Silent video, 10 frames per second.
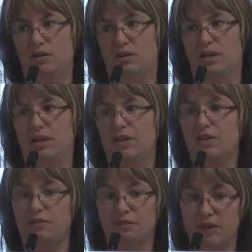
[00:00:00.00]
and
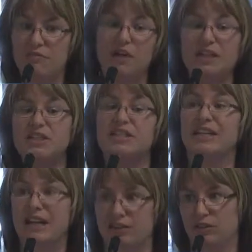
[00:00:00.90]
that they fight
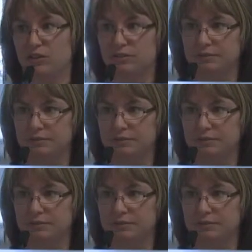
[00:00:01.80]
together.